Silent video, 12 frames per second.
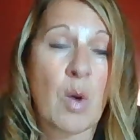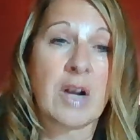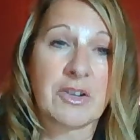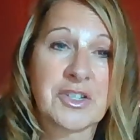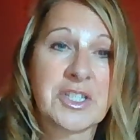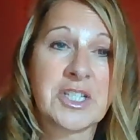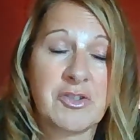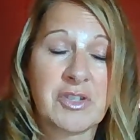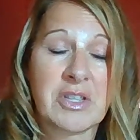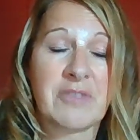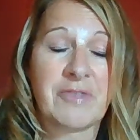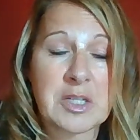Walker. She's
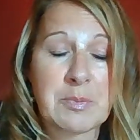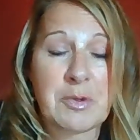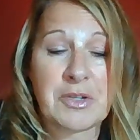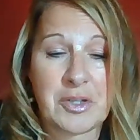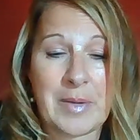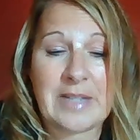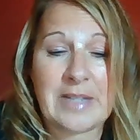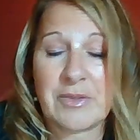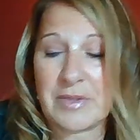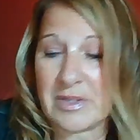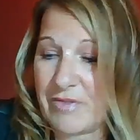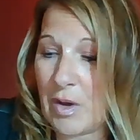usually the first person who
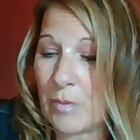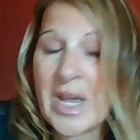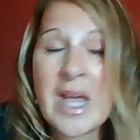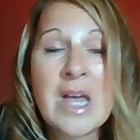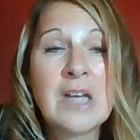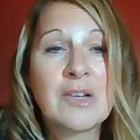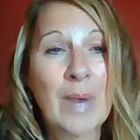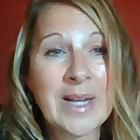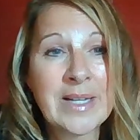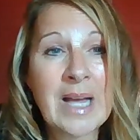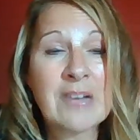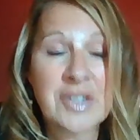answers the phone.
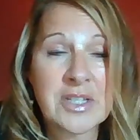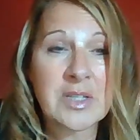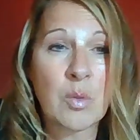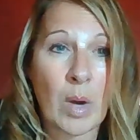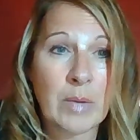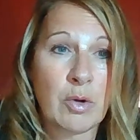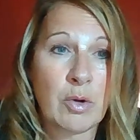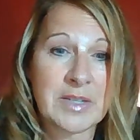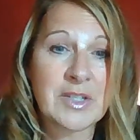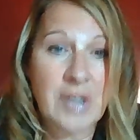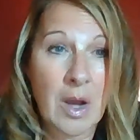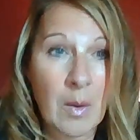Right now, she's a
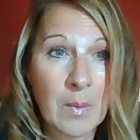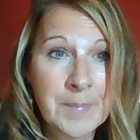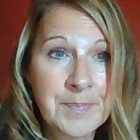one-woman show.